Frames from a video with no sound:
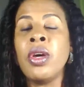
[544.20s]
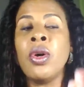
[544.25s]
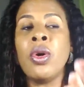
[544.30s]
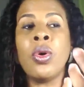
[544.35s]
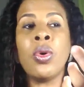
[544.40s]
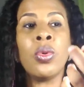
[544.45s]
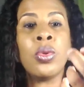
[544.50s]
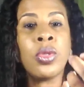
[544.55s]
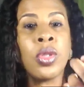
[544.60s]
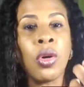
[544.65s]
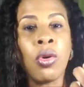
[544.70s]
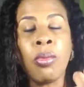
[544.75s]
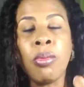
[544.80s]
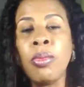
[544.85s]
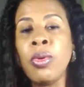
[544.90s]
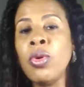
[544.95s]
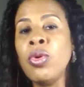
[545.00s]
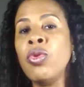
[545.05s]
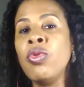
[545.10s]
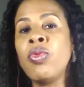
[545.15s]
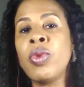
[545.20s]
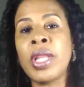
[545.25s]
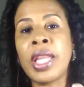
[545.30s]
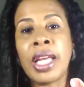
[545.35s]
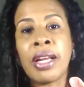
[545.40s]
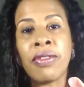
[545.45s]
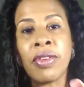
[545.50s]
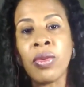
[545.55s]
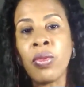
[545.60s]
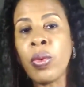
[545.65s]
who don't move with
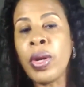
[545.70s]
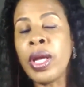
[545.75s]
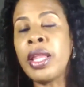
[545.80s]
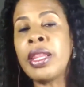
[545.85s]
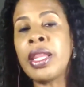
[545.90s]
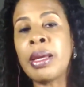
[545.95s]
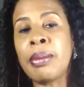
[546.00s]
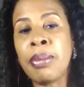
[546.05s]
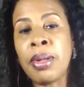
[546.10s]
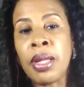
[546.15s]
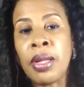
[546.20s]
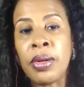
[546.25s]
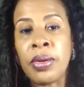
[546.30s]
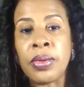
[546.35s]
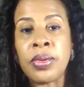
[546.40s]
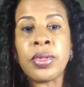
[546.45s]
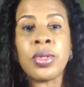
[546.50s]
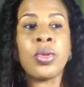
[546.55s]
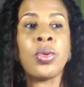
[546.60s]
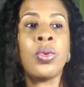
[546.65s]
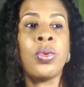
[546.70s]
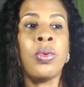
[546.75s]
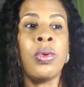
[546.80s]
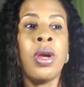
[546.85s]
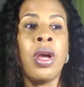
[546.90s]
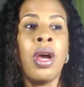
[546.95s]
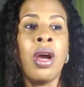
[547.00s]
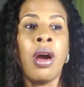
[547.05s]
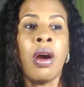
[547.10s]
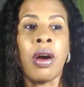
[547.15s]
every wind that blows, who
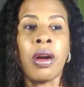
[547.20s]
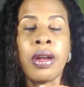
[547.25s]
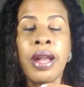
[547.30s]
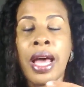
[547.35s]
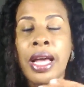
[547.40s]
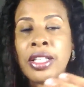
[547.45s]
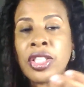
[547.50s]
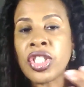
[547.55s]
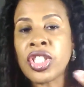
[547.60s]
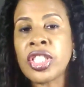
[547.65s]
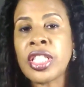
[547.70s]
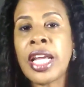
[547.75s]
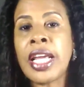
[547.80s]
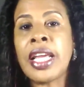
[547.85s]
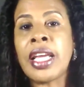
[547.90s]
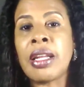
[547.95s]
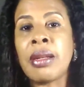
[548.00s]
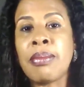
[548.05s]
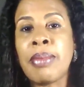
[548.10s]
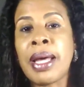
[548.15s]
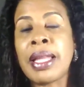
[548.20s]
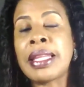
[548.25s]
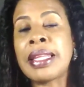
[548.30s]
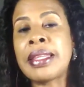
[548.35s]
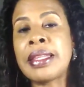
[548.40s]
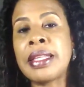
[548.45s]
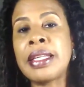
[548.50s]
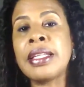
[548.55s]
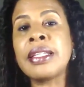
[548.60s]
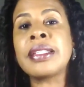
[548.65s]
are not shaken by the
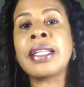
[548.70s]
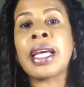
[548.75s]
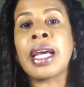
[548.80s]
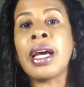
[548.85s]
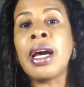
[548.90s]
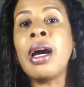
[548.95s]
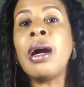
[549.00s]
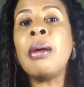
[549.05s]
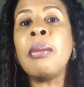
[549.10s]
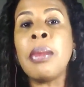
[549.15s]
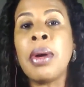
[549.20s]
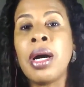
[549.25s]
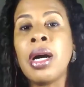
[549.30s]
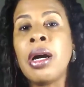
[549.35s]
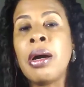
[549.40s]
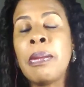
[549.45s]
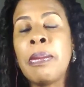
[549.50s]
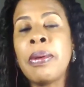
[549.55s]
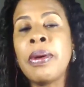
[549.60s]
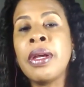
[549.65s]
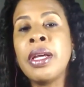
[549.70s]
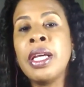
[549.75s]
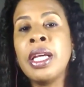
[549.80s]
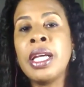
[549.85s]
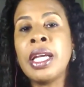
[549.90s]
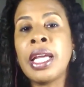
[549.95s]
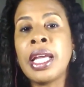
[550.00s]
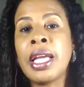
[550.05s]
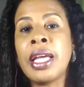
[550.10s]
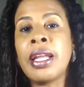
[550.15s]
things that come up
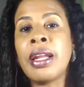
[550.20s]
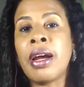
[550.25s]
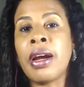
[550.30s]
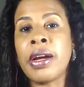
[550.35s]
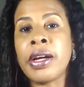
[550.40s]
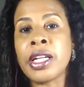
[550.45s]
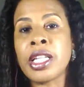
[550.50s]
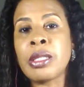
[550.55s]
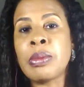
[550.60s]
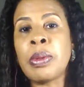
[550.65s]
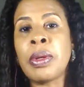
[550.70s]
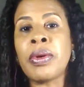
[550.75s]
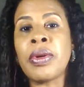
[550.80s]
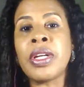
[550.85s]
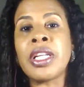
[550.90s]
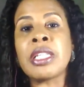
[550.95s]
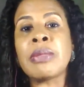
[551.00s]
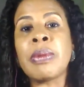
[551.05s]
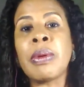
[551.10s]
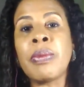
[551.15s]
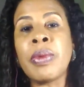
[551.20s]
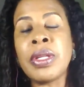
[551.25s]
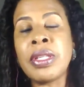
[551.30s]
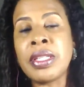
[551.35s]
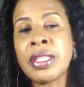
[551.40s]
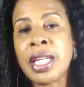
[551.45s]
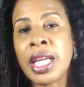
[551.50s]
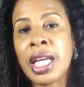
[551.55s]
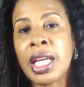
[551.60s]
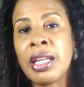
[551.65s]
in our experience, but we
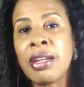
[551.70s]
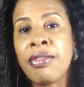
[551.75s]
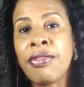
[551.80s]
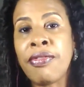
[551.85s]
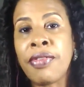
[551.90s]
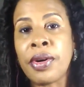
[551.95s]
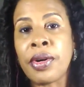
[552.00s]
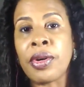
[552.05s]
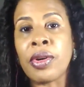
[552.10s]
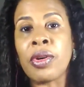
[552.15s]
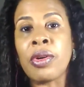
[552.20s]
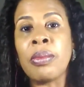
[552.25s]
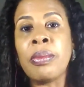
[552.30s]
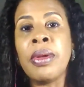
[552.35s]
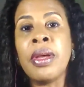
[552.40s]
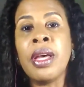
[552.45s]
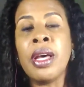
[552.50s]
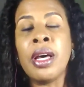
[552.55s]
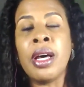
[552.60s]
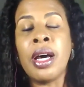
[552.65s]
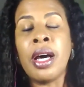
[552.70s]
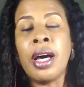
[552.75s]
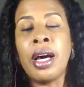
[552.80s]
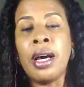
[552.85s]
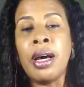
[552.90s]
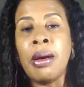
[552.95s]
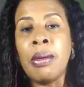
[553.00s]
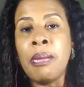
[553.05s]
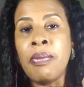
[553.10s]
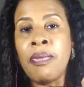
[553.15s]
stand firm,
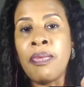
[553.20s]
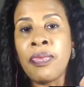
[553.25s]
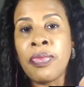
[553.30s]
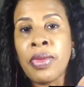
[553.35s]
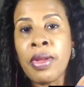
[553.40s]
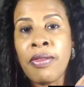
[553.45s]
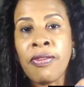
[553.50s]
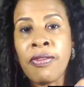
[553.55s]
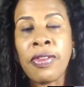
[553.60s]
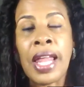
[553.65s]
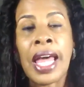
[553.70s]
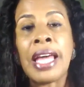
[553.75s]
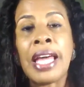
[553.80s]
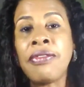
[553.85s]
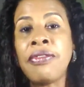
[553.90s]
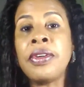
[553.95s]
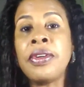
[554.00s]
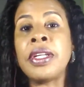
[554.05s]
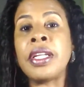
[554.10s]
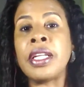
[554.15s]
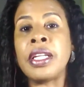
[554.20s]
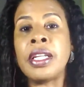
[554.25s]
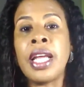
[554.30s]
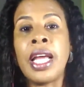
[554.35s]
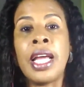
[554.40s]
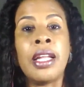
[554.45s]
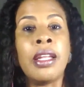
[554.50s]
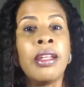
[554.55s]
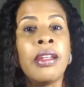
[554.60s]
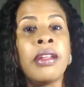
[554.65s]
flat footed,
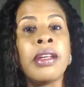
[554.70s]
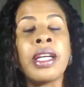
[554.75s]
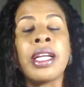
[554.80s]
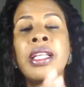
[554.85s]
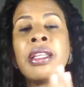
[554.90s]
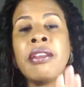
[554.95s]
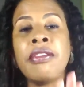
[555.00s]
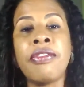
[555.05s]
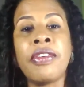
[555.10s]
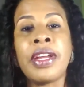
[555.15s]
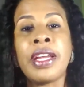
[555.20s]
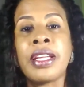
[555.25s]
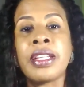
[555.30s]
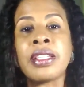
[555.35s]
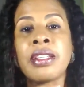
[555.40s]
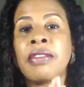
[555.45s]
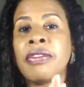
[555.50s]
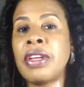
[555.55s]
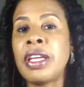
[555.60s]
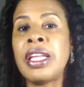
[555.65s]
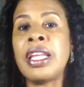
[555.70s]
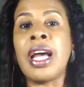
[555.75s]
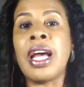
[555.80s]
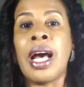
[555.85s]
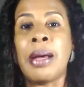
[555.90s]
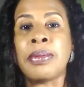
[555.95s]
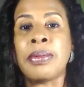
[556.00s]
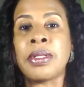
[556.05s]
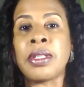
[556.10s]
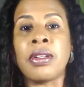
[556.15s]
and look in the face of any
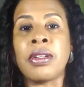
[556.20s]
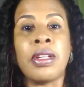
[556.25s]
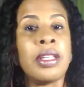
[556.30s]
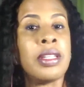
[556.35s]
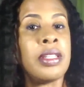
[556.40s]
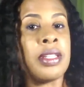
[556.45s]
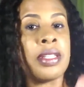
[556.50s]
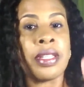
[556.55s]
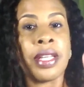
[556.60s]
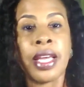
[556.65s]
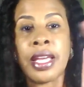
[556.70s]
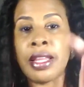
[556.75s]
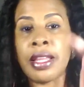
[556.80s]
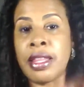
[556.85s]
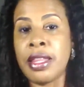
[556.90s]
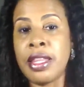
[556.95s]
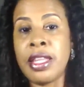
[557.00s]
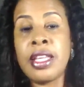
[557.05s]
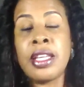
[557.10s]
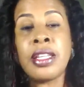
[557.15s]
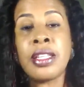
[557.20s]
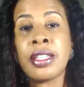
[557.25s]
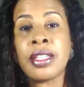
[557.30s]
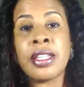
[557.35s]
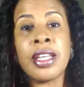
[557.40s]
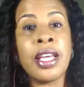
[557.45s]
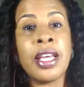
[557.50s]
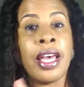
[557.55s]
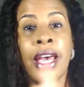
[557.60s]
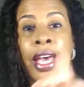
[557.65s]
obstacle and say this
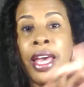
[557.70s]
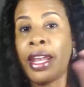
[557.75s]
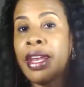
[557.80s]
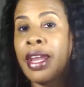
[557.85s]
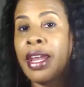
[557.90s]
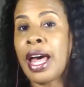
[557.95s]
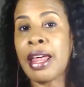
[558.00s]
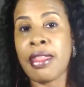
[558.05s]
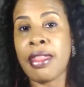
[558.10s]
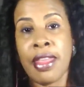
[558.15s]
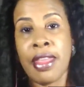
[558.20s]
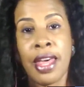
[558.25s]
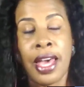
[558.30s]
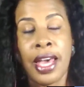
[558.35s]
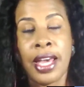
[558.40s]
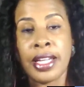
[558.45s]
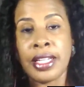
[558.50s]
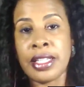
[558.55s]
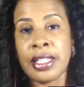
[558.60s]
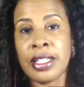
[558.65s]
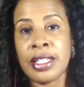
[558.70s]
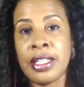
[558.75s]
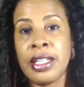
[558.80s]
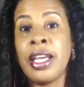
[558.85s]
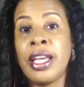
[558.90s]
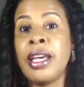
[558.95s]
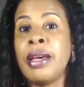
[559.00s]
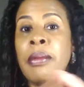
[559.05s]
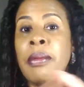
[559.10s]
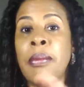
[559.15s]
and not that,
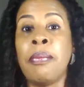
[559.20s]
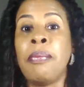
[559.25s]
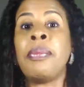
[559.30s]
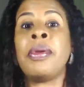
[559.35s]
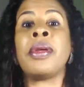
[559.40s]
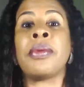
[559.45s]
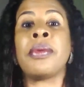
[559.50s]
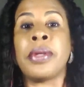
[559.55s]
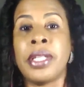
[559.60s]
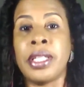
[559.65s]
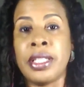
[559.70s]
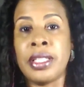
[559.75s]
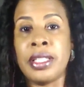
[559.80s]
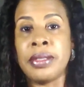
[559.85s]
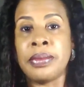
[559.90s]
period.